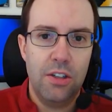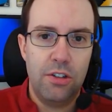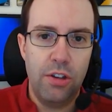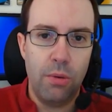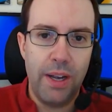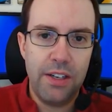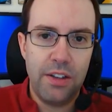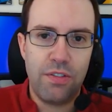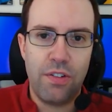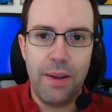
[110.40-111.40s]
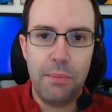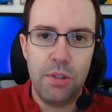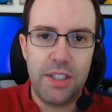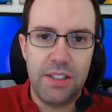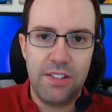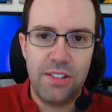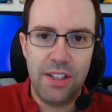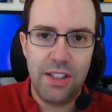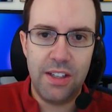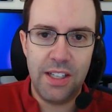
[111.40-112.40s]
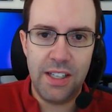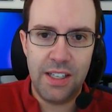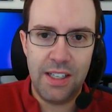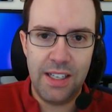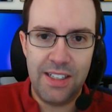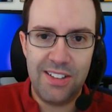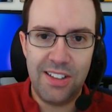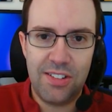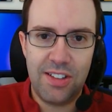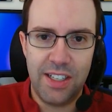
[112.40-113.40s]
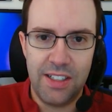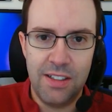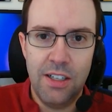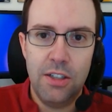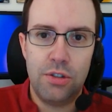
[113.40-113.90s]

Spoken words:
To the right of the frame, you can see the existing